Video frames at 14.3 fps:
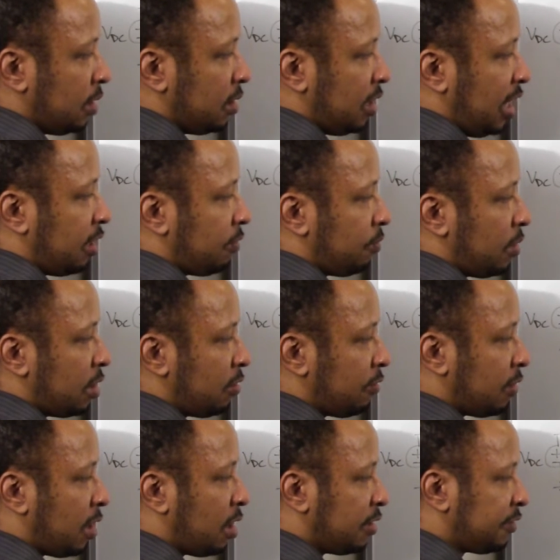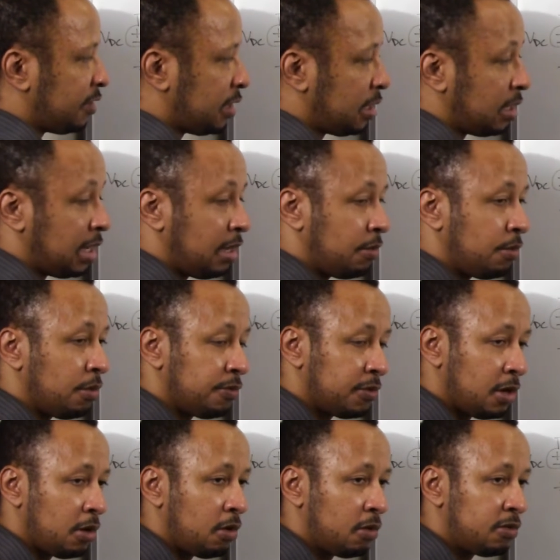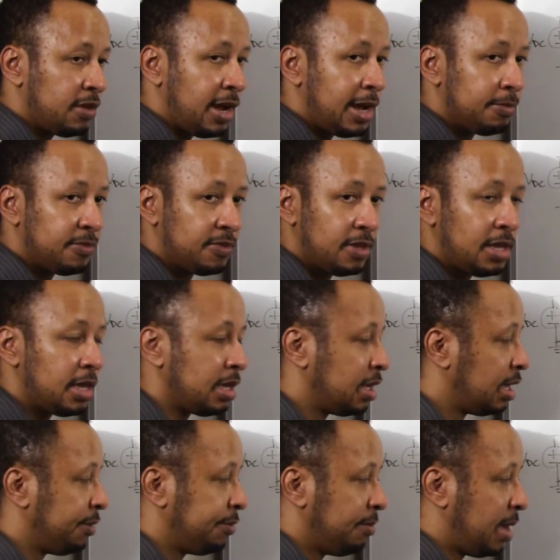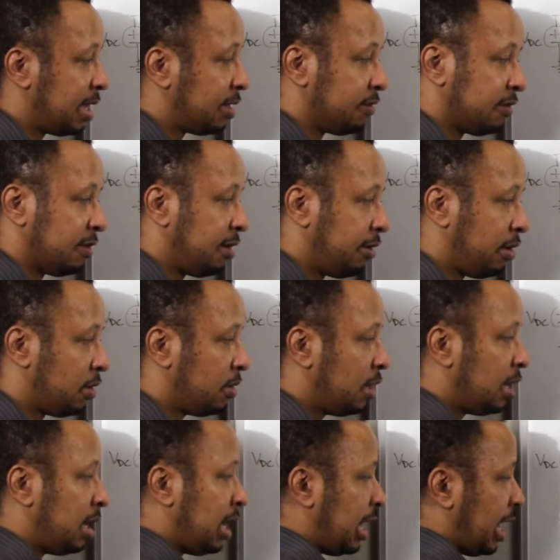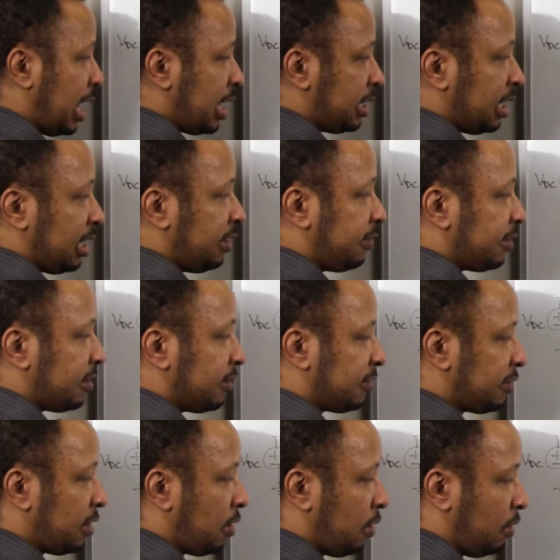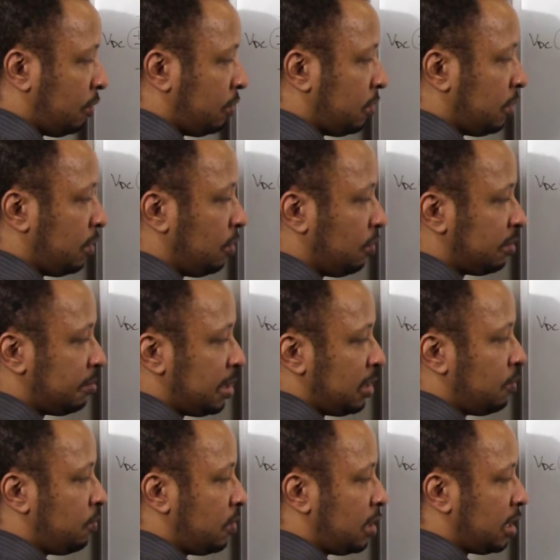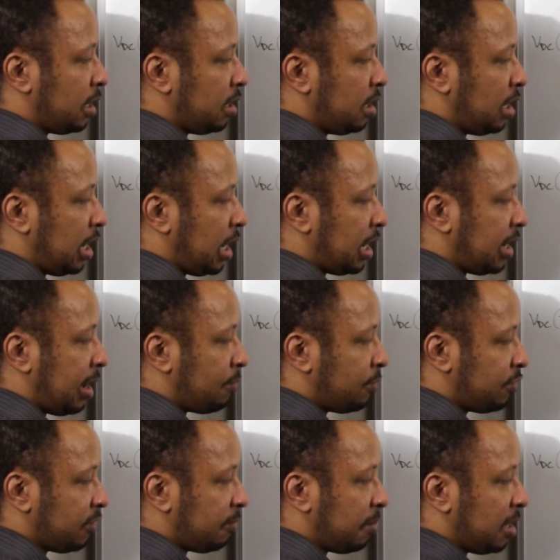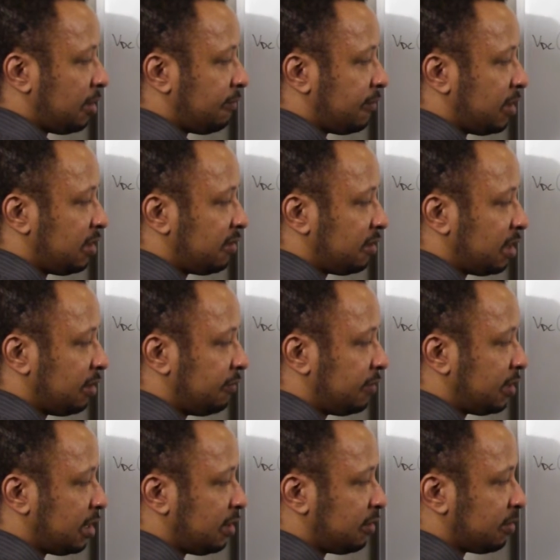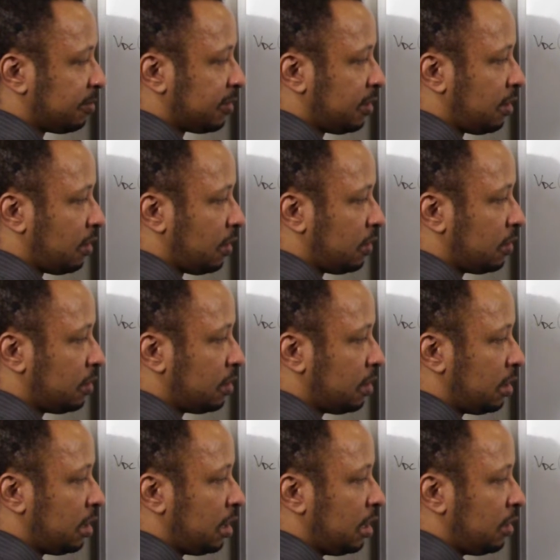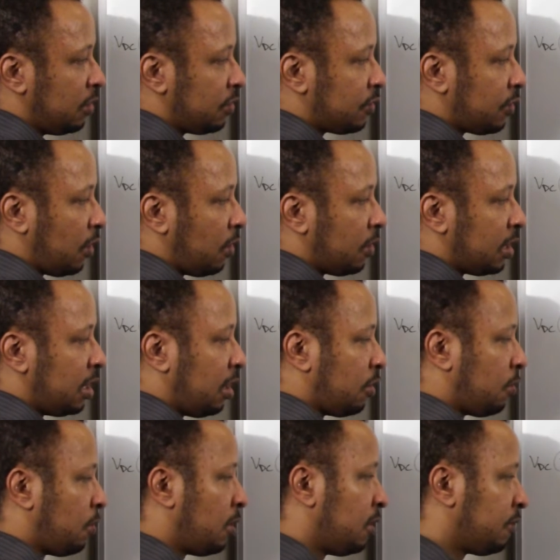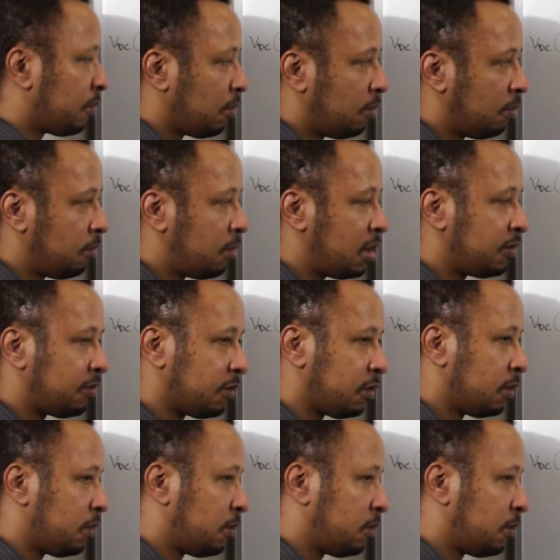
-1 over Rc equals 0 times t, it would make it 0, and e to the 0 would be 1, and that would just be Vc of t sub 0. So, in other words, let's